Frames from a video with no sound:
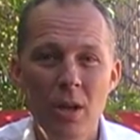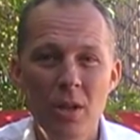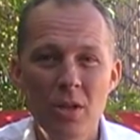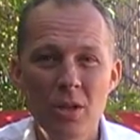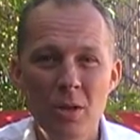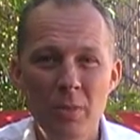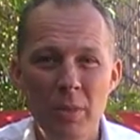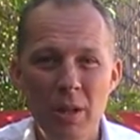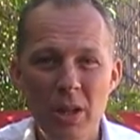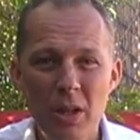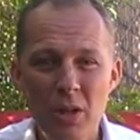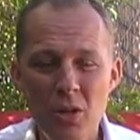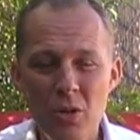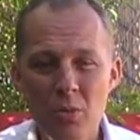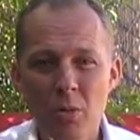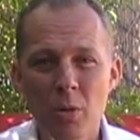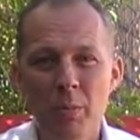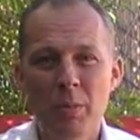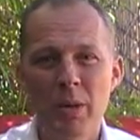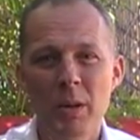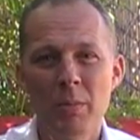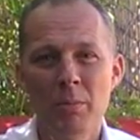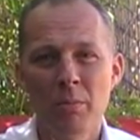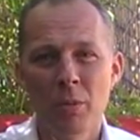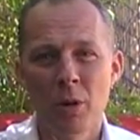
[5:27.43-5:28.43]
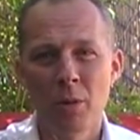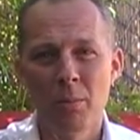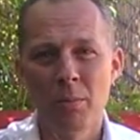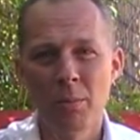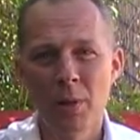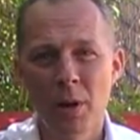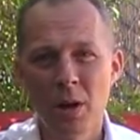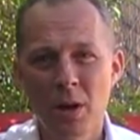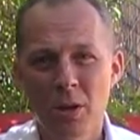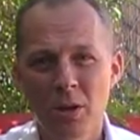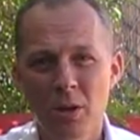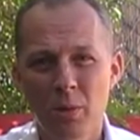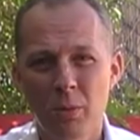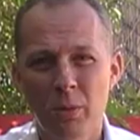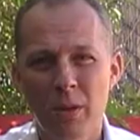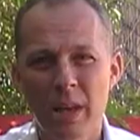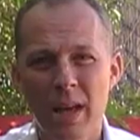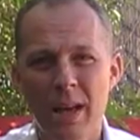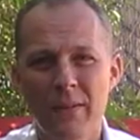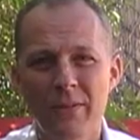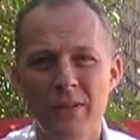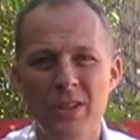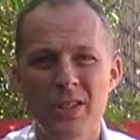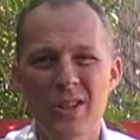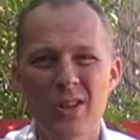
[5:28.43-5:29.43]
So because we're being bombarded with
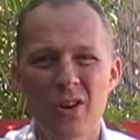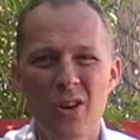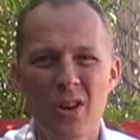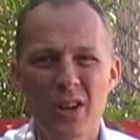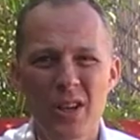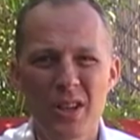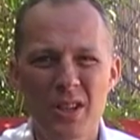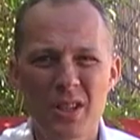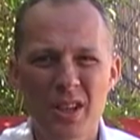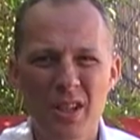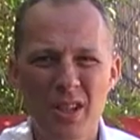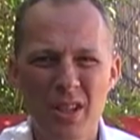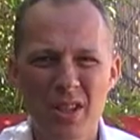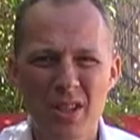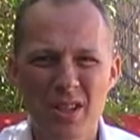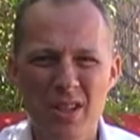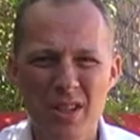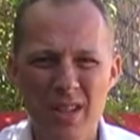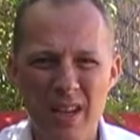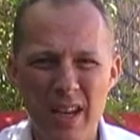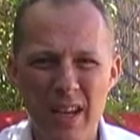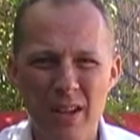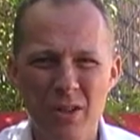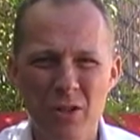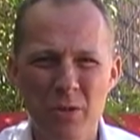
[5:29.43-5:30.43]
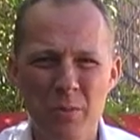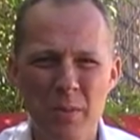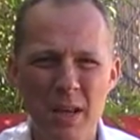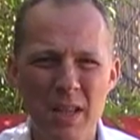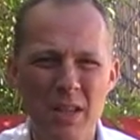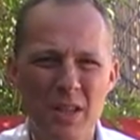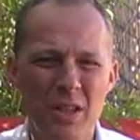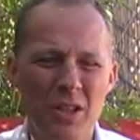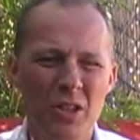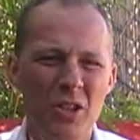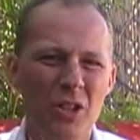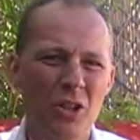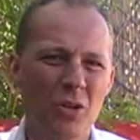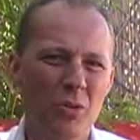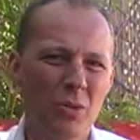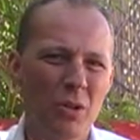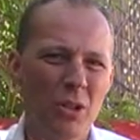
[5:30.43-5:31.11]
advertising and sales messages,